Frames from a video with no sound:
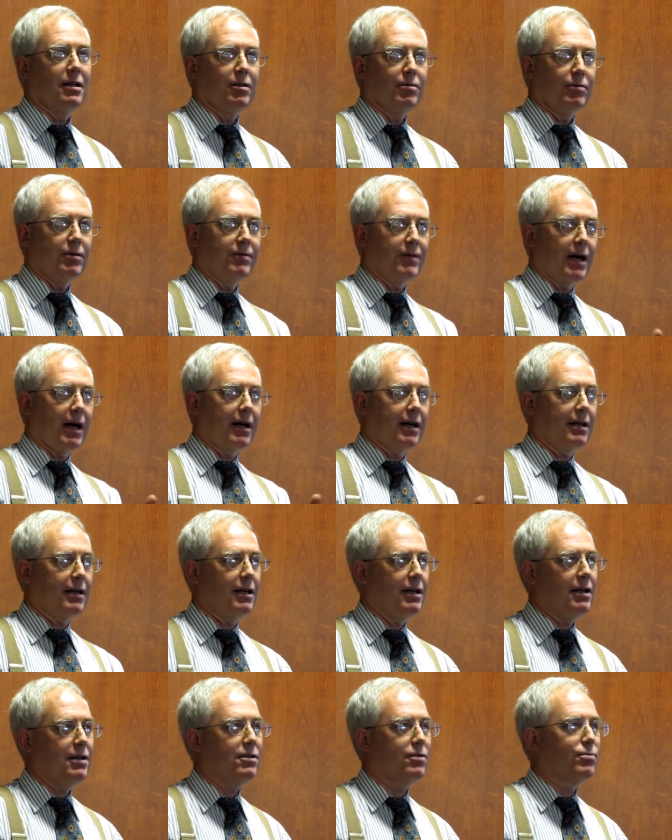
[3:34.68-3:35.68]
We've got
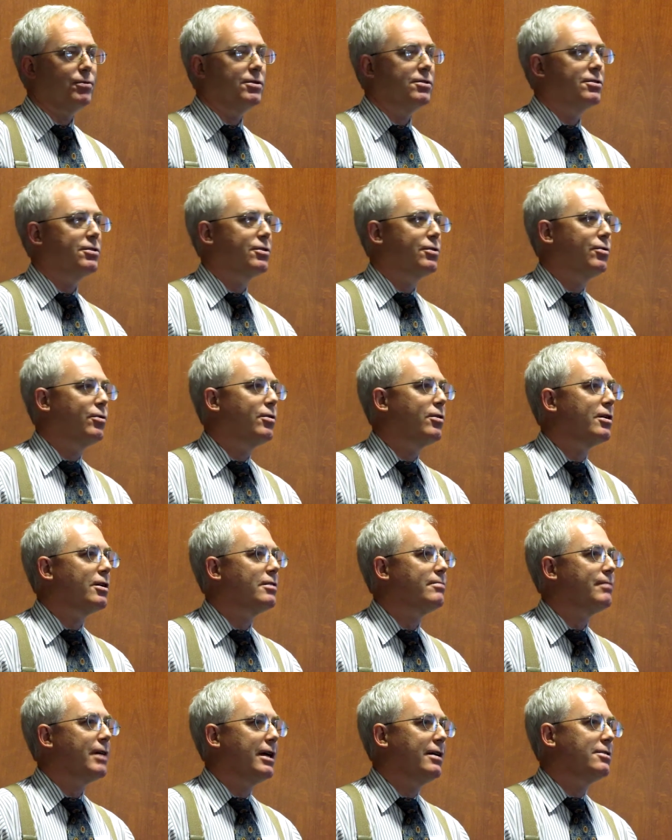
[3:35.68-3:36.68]
Keith with
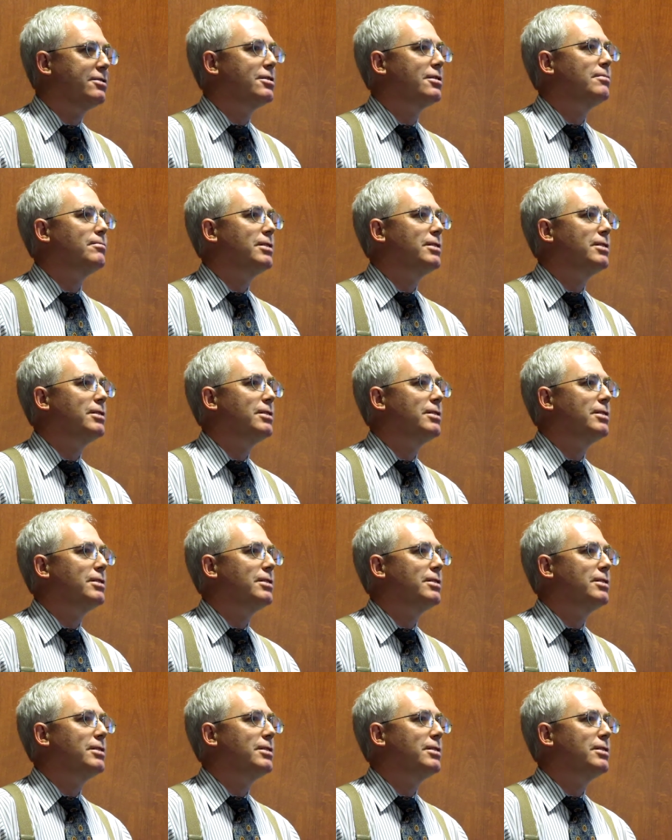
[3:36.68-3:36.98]
SCORE and some